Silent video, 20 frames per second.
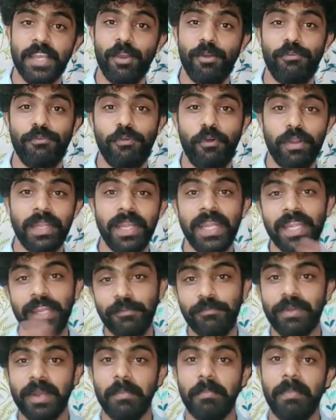of 14
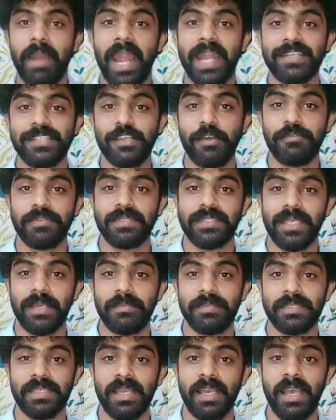different brands of
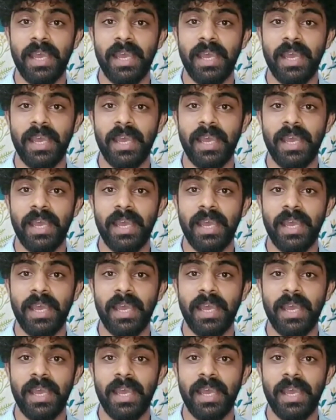chips,